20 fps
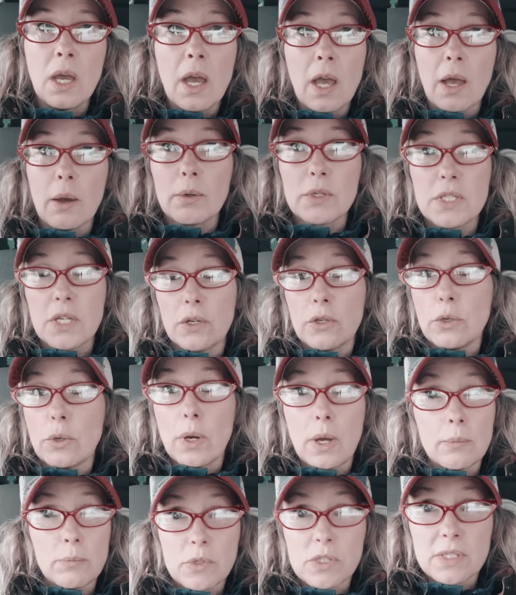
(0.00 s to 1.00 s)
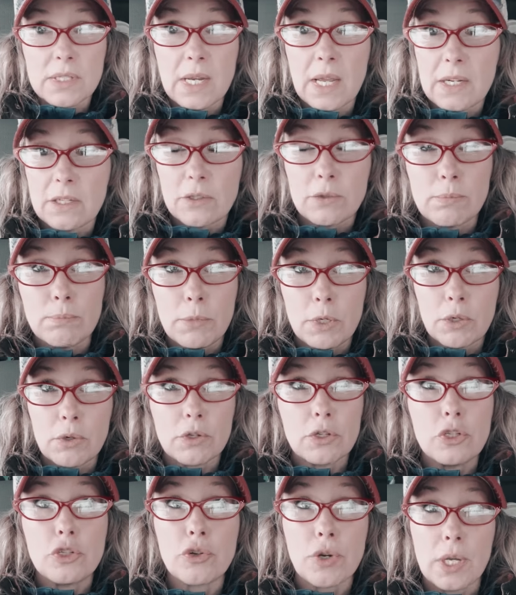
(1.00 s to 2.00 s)
I will tell you, I'm just not a
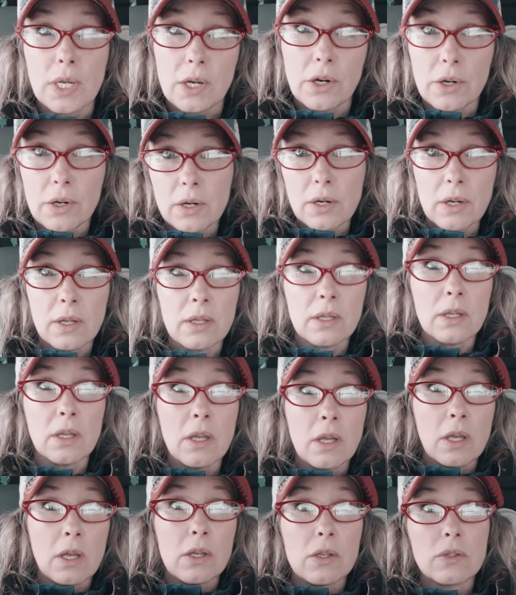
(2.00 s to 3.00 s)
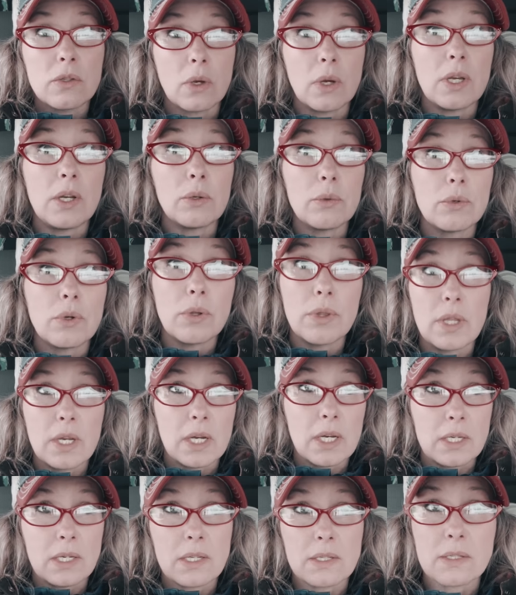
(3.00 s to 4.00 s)
milk drinker, so I don't know that
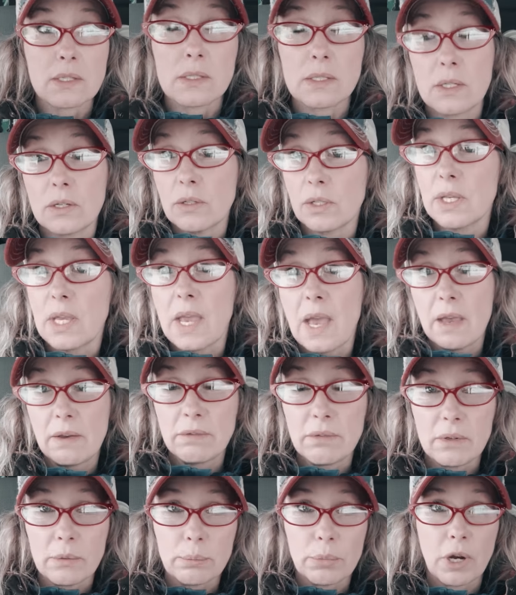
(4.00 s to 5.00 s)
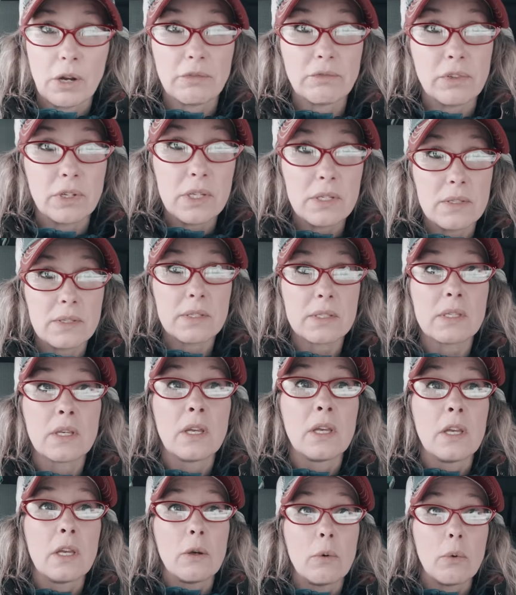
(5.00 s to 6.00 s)
I necessarily have a preference.
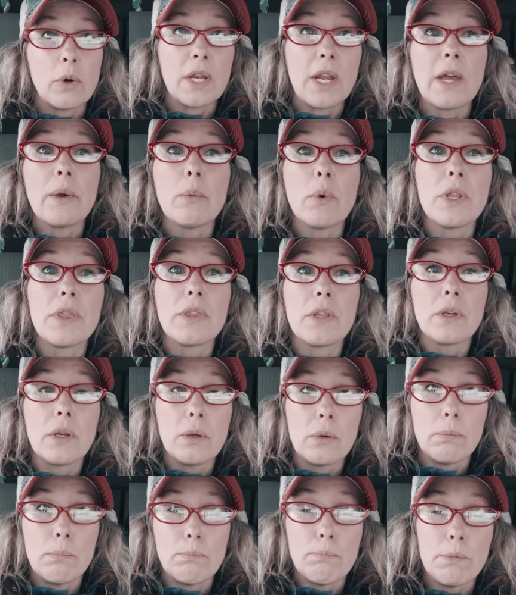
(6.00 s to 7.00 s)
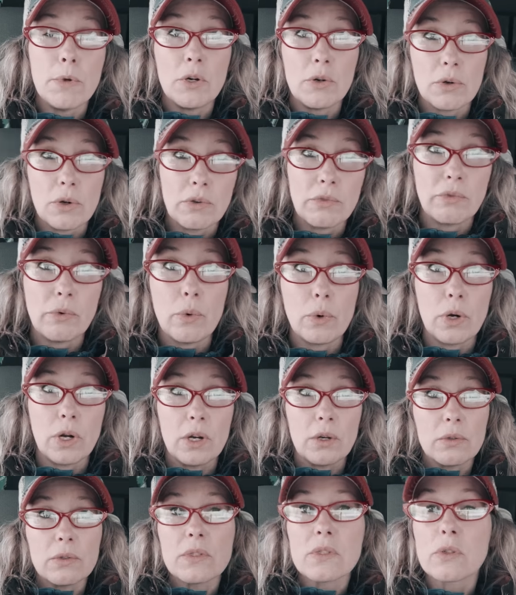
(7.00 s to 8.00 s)
What I want the milk
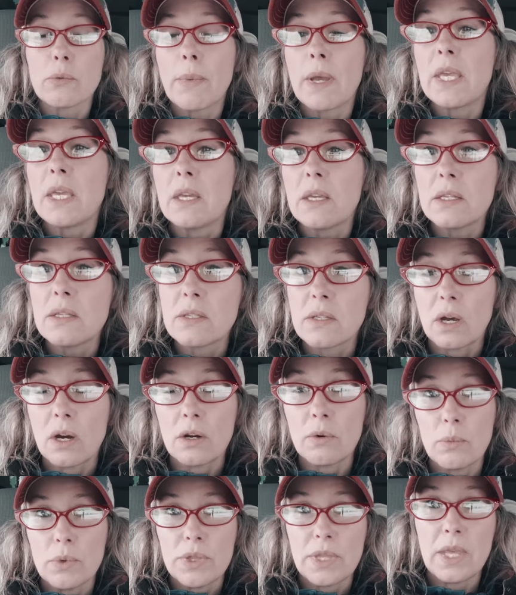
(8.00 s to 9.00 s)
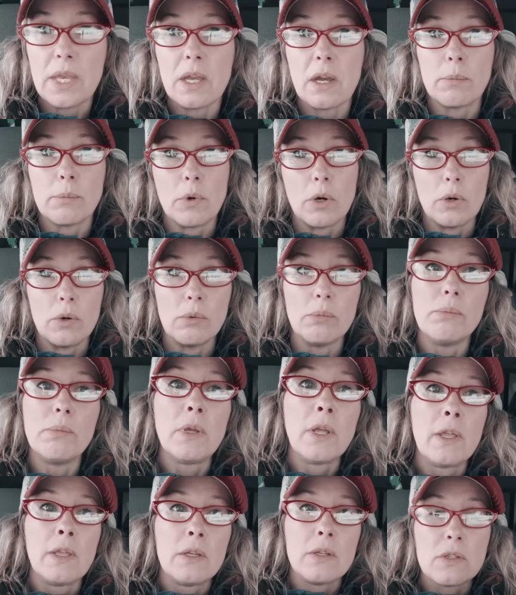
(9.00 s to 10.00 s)
for, so my kids are when they come
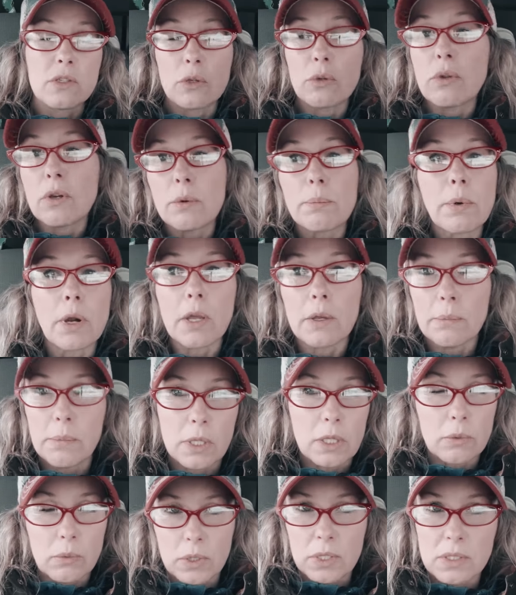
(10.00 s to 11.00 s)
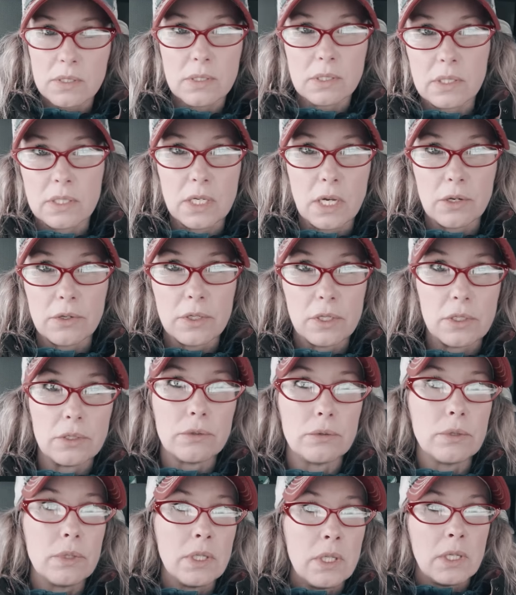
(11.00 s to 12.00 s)
home, so they'll probably be the ones to tell
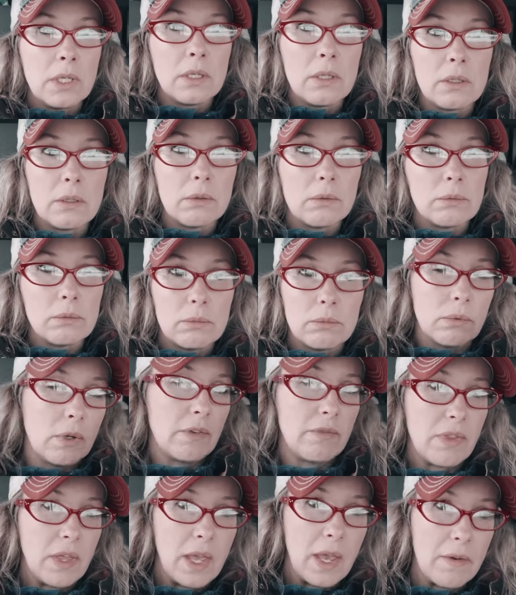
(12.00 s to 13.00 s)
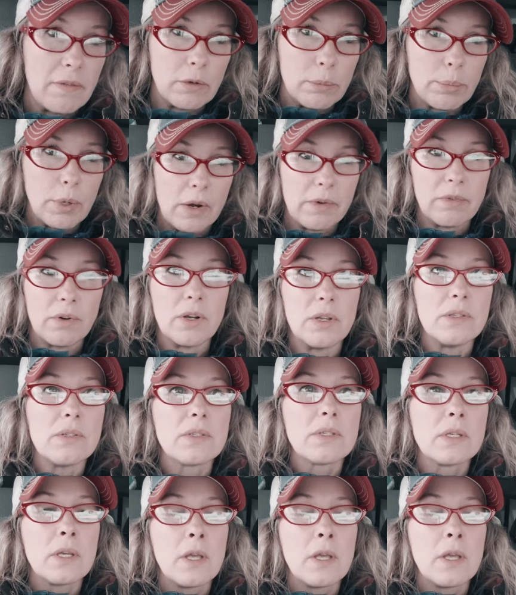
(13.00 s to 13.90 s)
you if they have a preference.